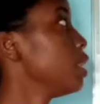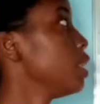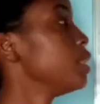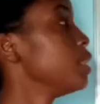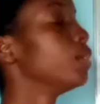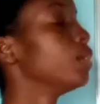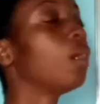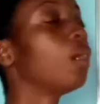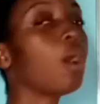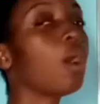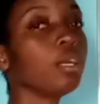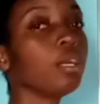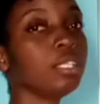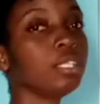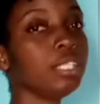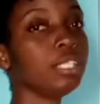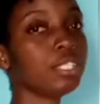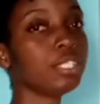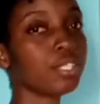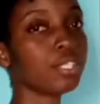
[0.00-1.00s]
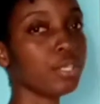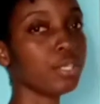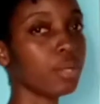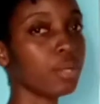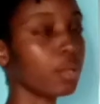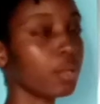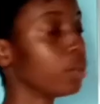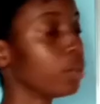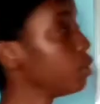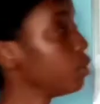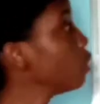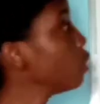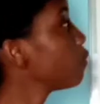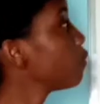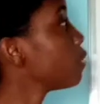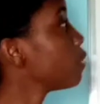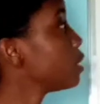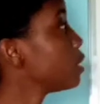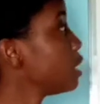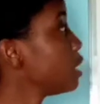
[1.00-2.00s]
Now, all you need to know
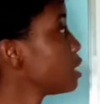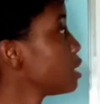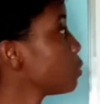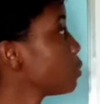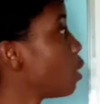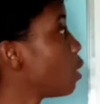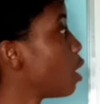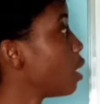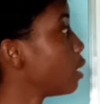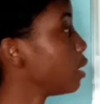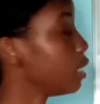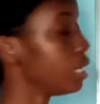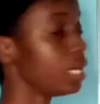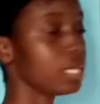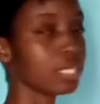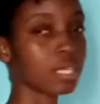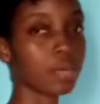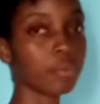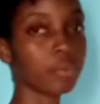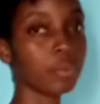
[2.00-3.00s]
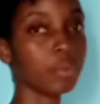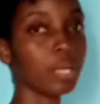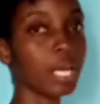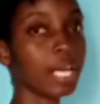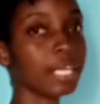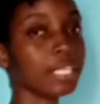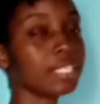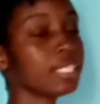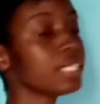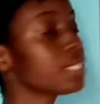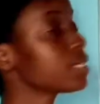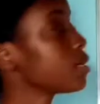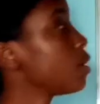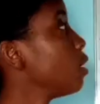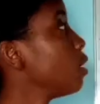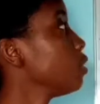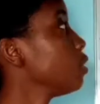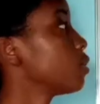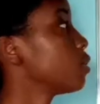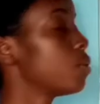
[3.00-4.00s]
for this one is a rule, and it is
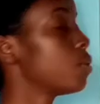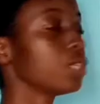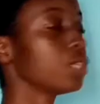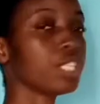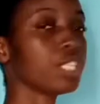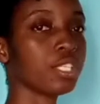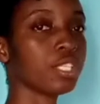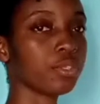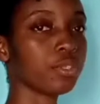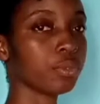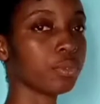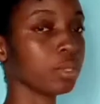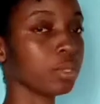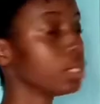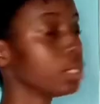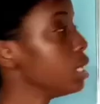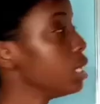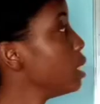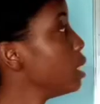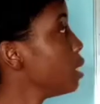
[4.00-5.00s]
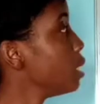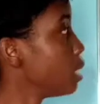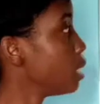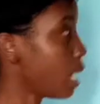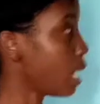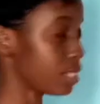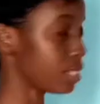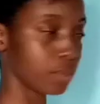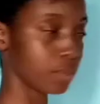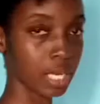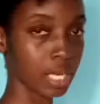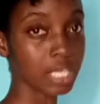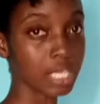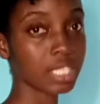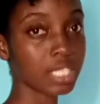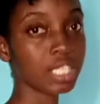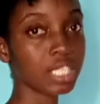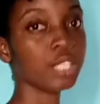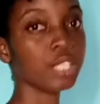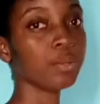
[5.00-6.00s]
called the quotient rule. As you can
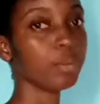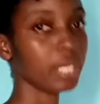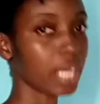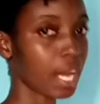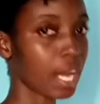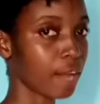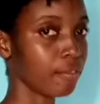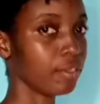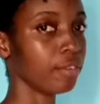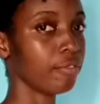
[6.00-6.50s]
see, we have